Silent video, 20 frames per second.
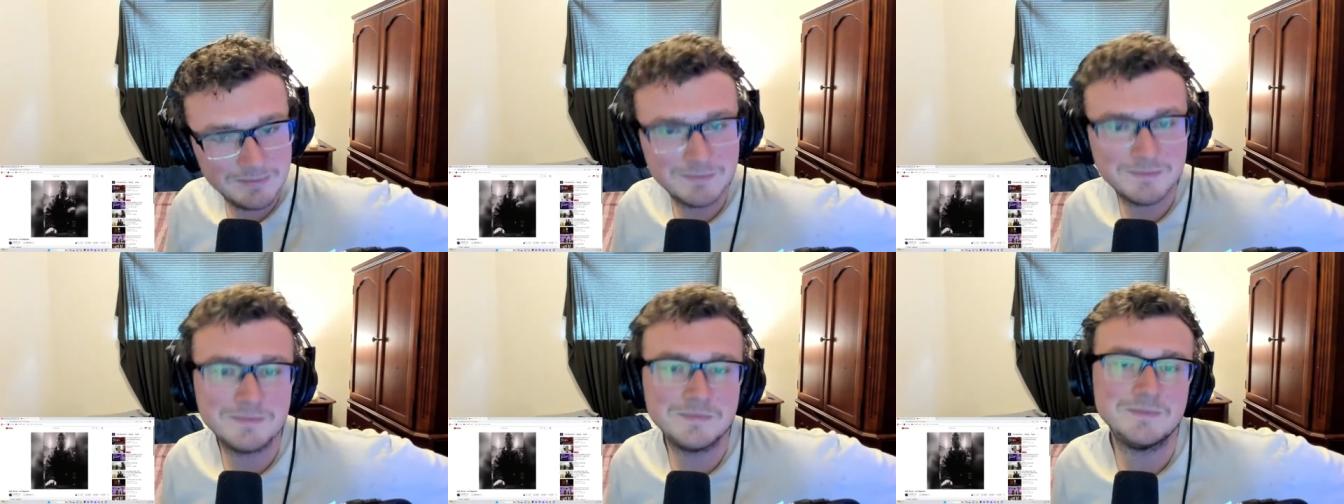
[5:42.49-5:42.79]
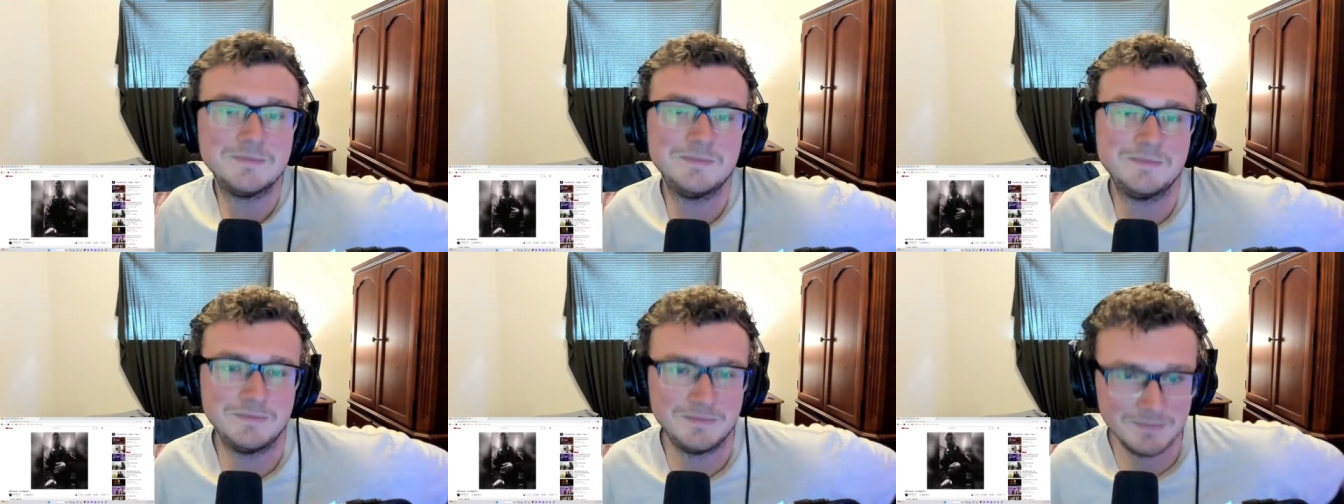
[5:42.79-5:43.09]

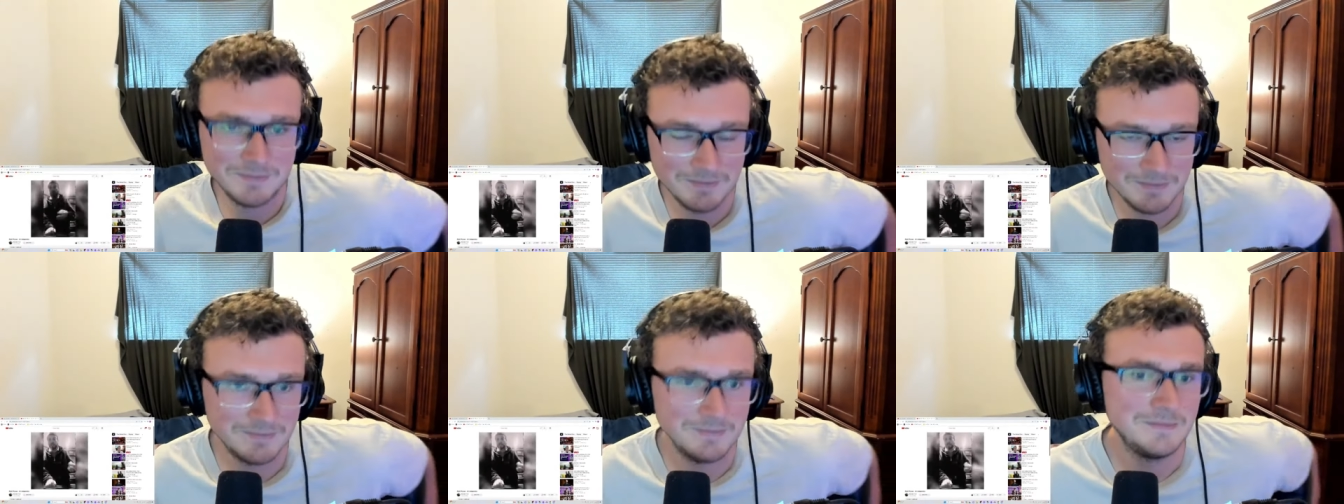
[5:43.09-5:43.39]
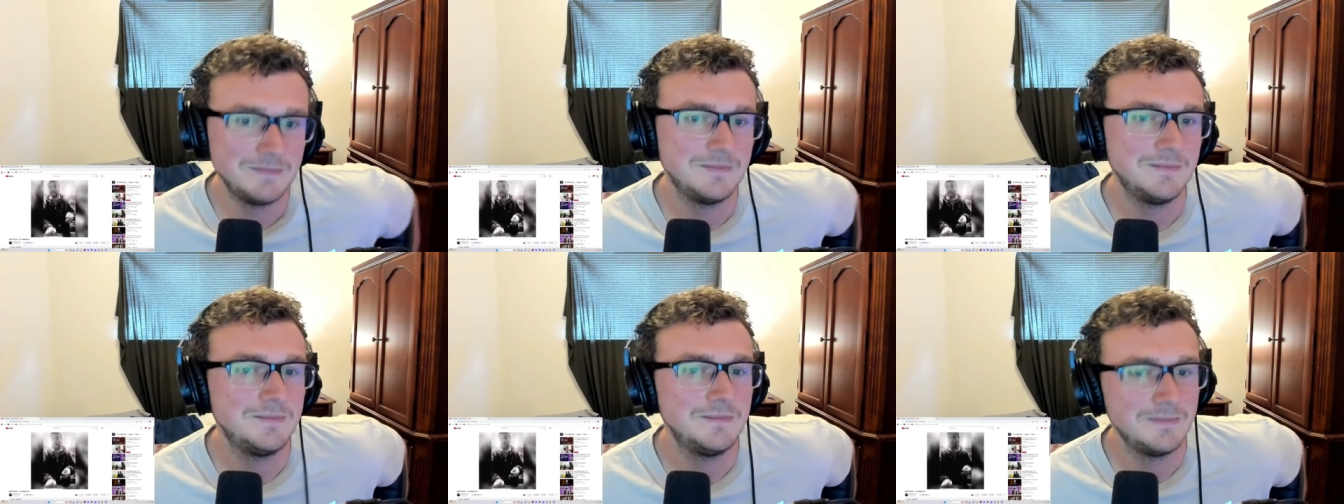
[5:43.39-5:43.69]
New stories
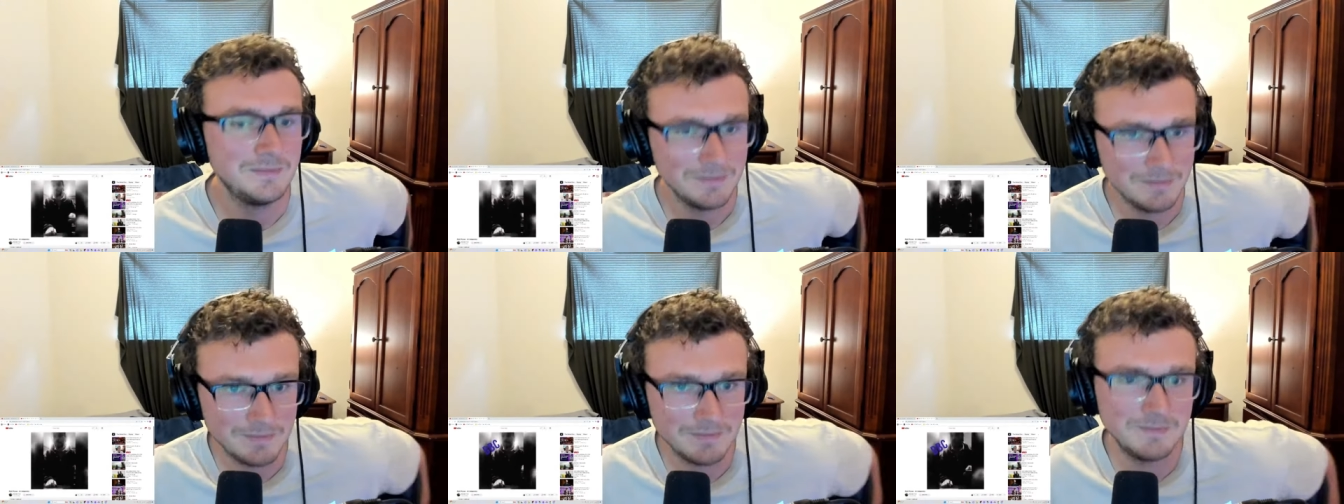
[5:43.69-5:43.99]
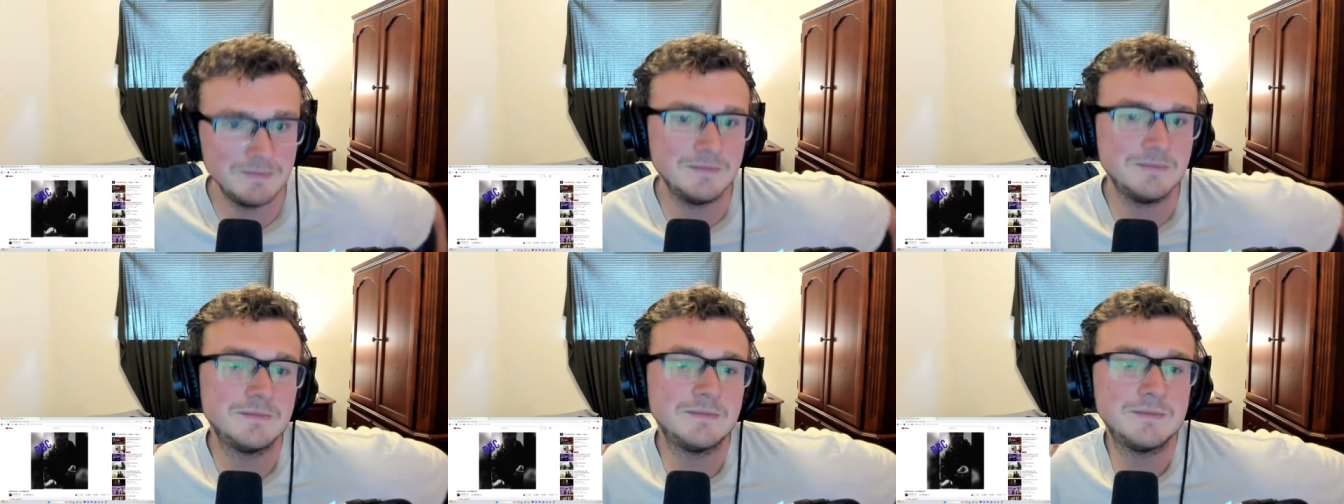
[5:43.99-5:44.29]
they came,
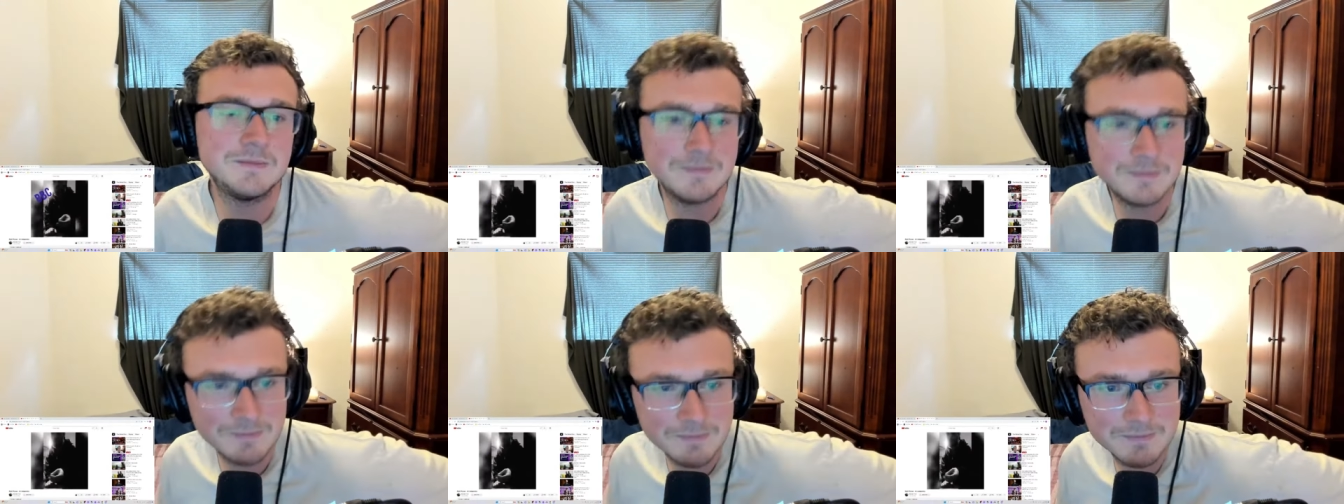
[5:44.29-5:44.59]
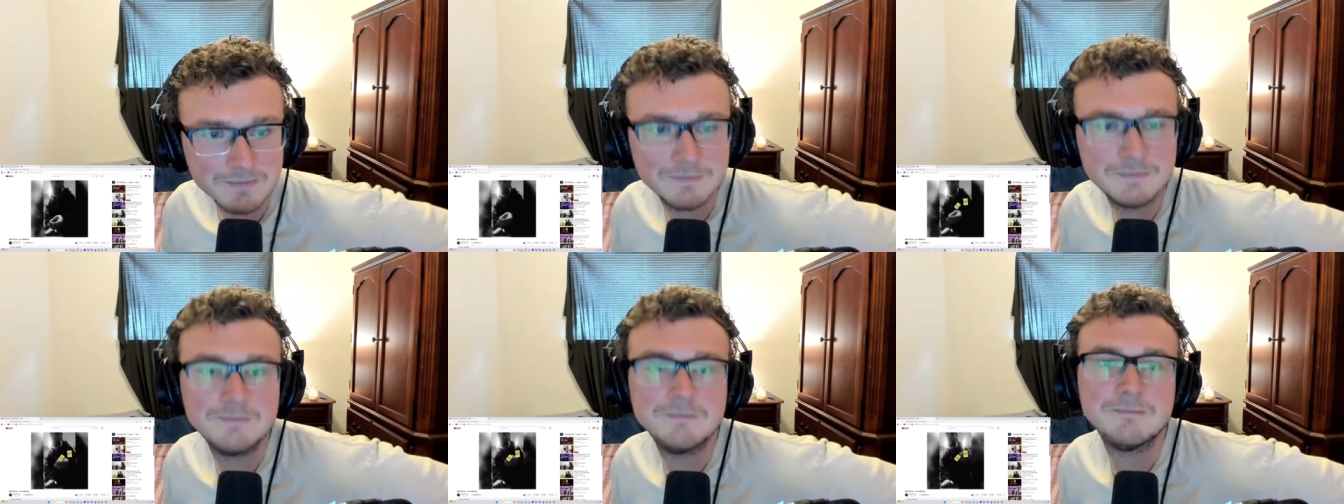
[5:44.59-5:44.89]
BBC on
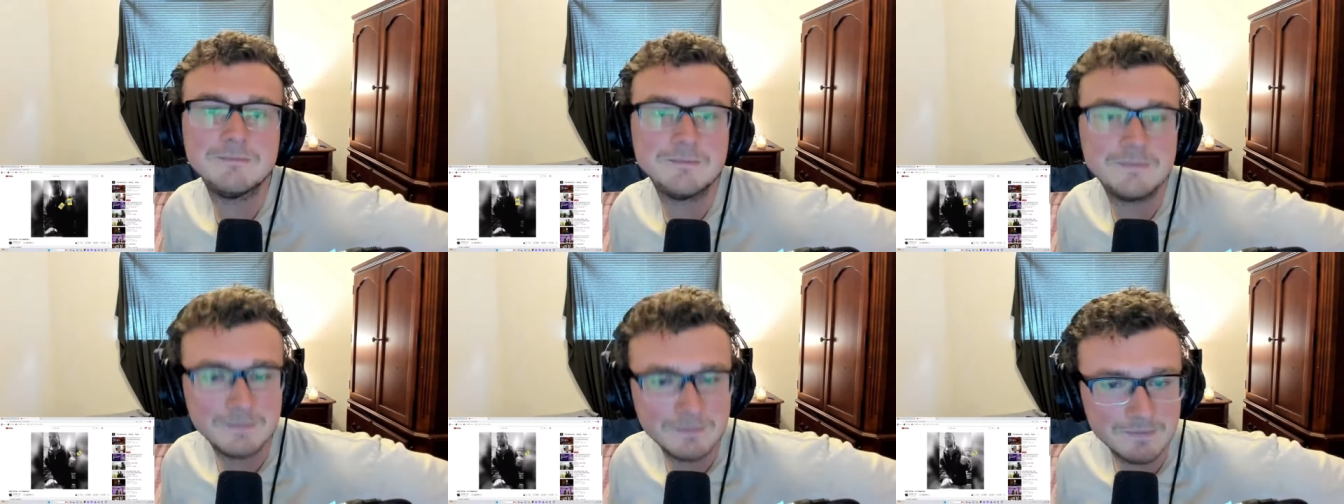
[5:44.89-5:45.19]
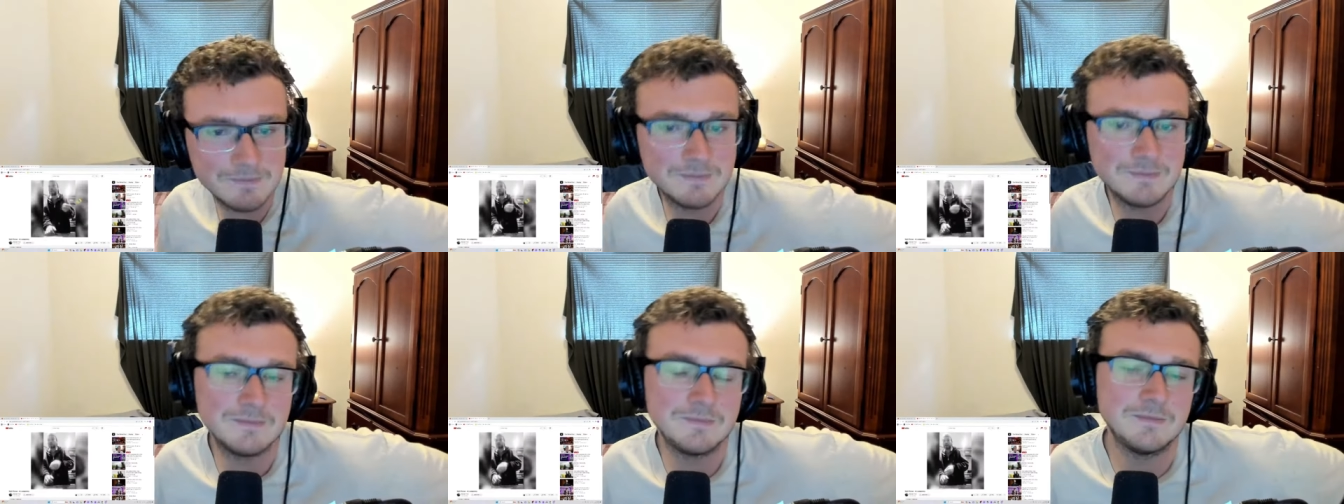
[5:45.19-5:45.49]
mail, so there
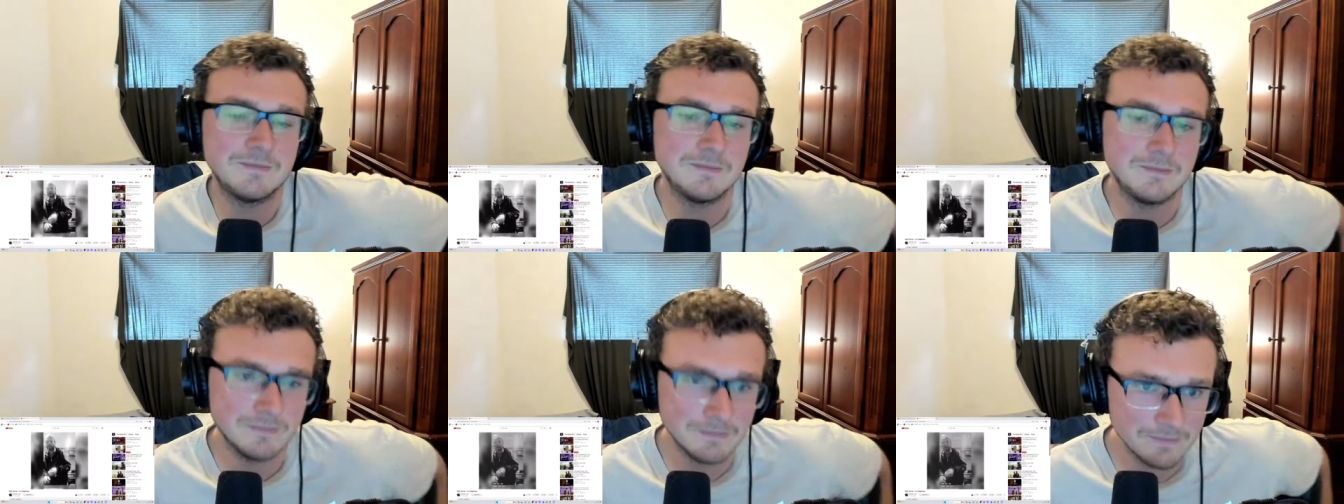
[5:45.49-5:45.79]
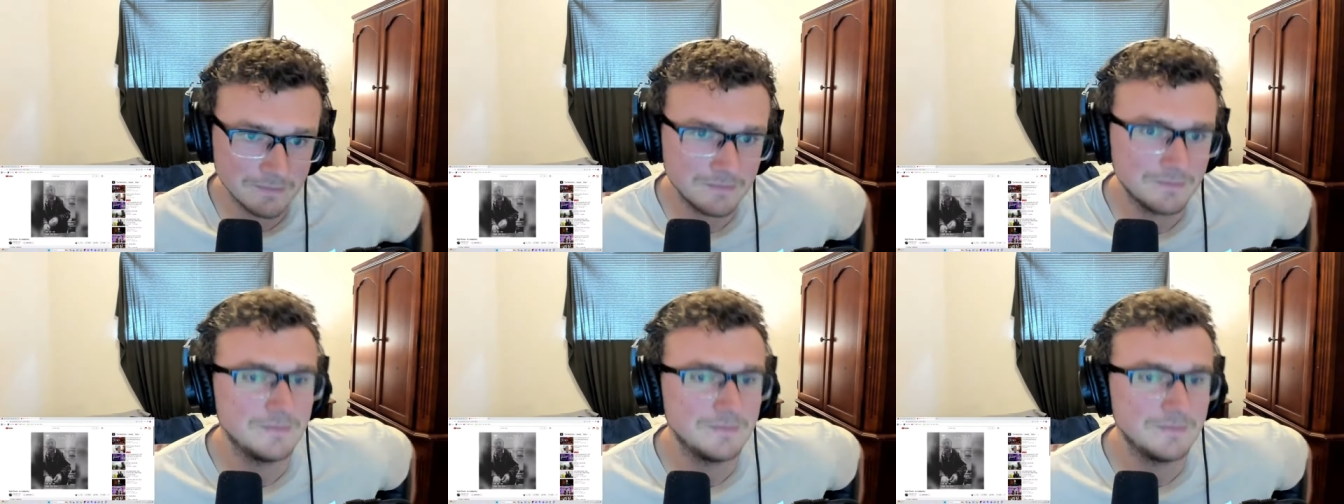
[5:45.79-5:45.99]
is no train.